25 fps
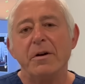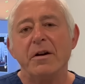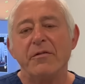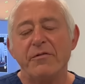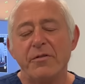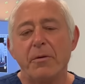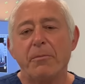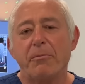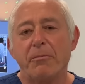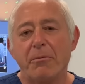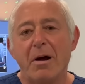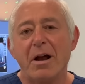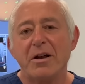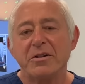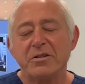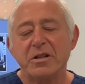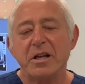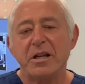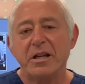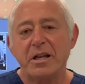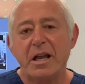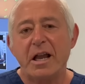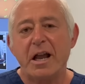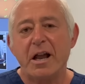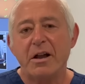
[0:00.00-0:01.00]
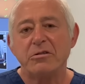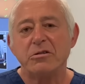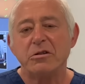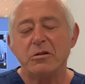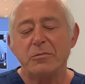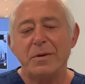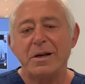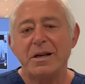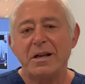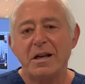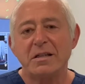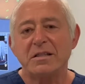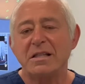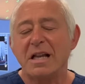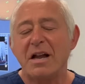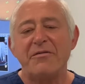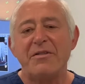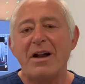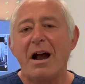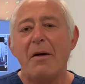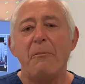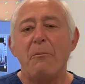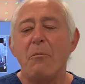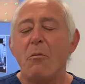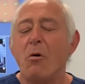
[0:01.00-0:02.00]
of your prostate cancer because I've
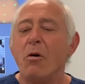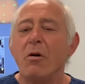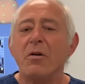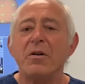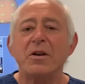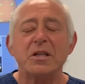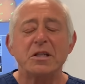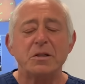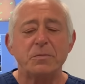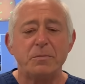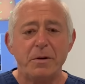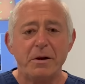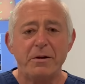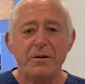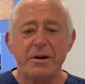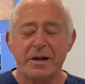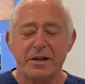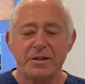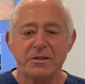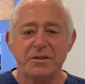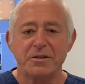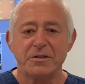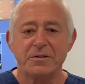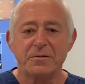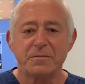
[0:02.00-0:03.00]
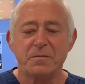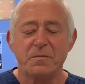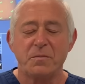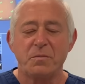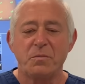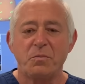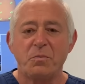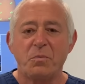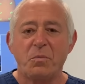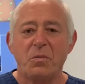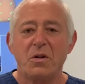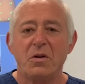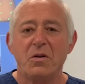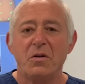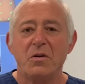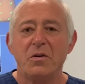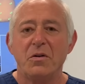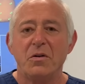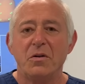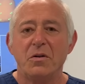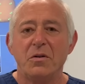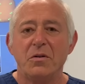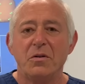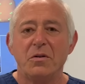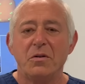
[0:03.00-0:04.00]
got more experience
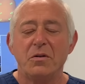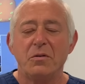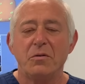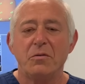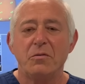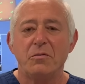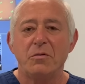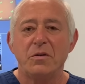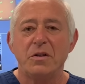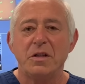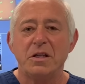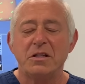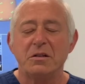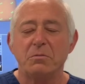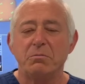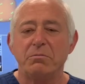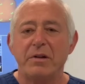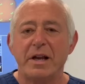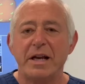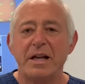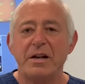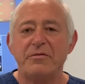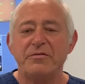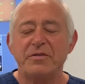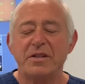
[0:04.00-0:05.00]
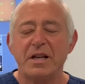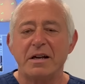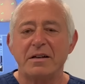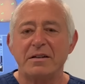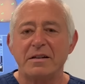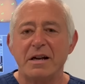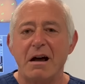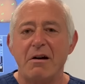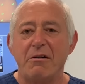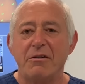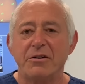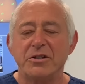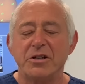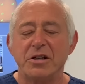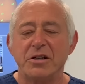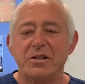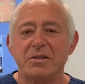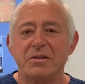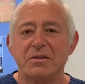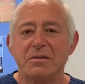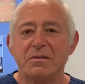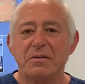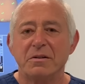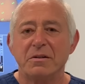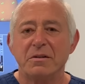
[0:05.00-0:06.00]
with these ablative
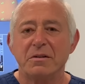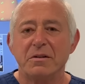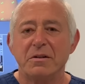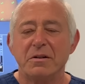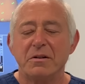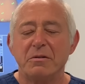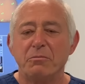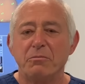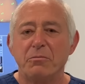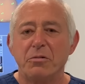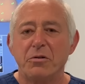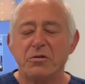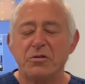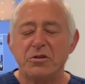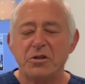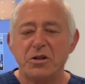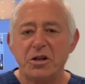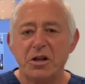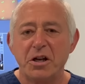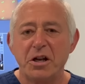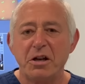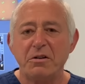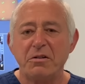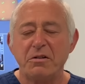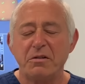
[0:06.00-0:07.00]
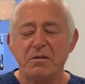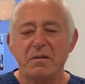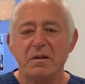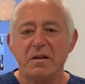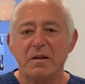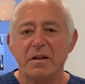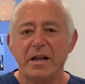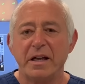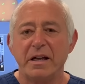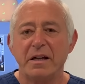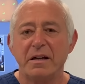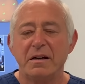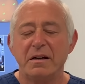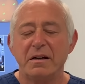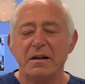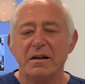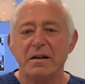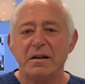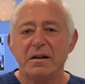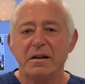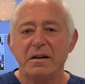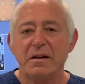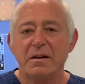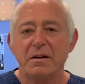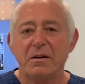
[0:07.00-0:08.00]
technologies, particularly
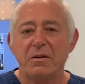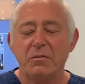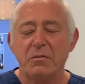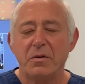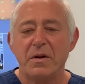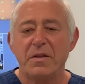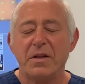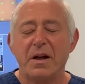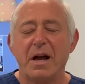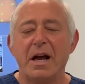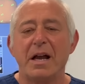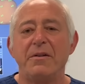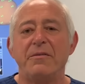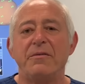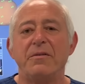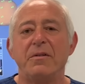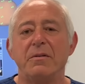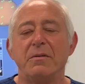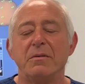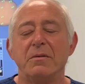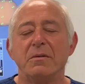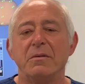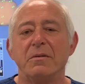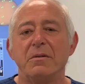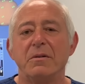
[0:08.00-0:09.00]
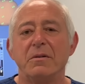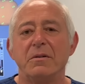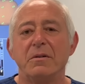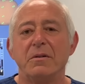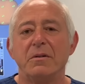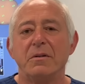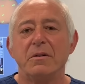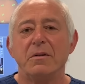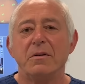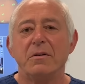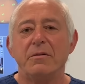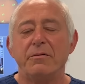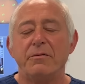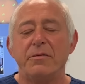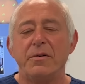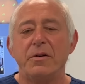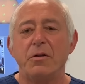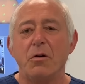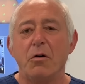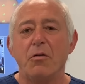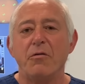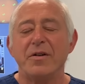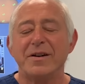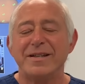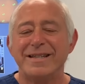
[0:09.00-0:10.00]
with HIFU, with
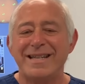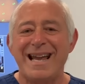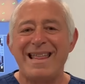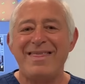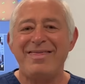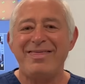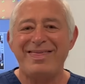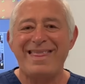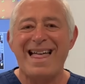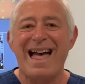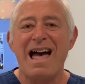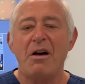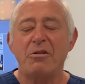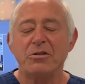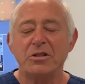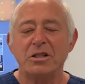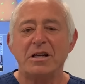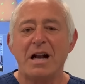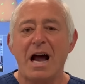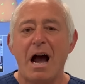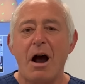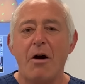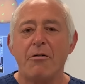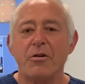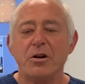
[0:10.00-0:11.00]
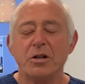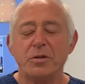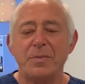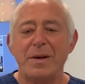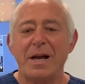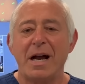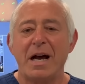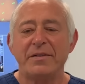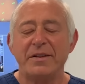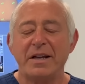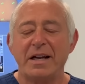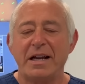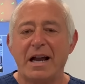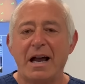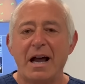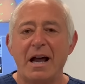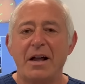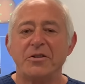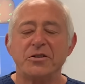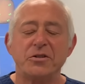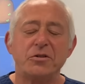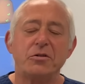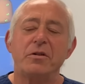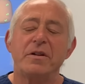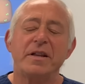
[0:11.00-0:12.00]
over 10,000 hours behind the
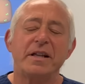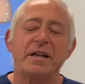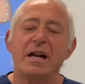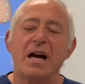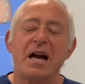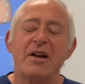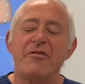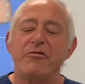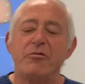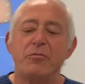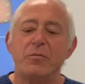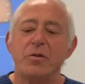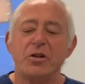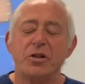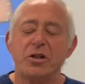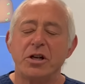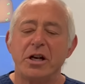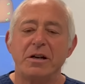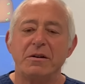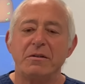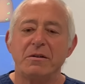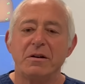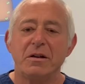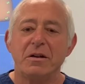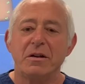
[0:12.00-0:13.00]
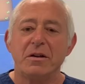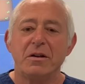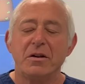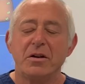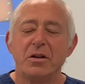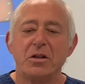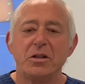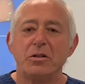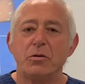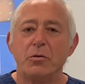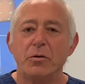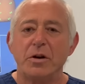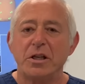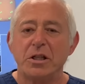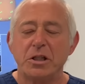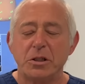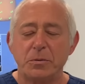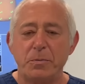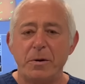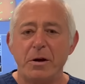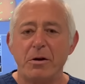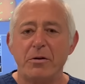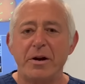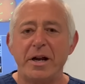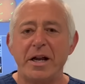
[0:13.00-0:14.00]
console of that HIFU machine. So
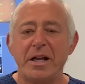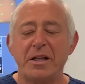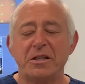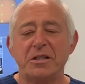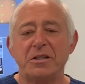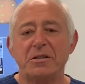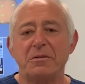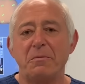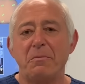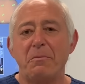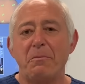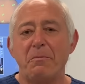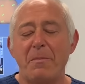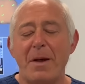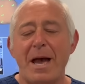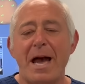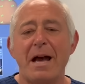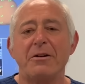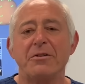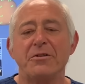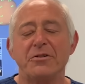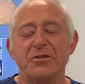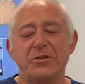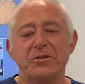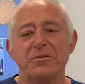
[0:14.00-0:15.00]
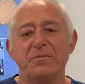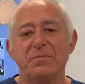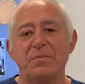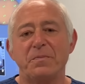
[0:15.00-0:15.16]
experience matters.